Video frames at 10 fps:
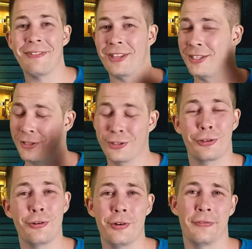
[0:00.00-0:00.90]
If this is
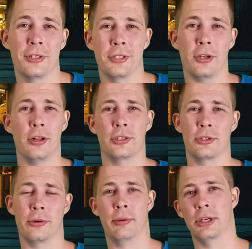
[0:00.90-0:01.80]
true, if this is all a
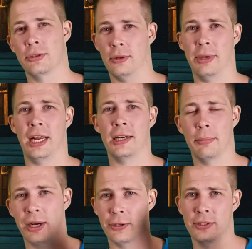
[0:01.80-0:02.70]
story being told by Annie
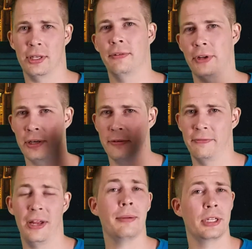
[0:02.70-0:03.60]
about herself and her
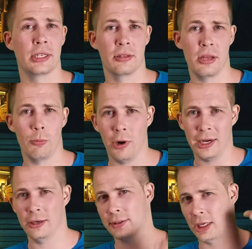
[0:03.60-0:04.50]
family, then
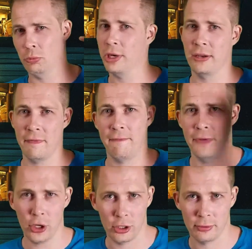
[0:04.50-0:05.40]
what else can we
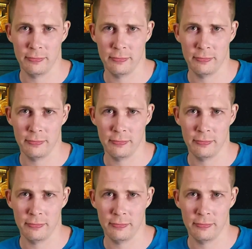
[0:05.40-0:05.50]
infer?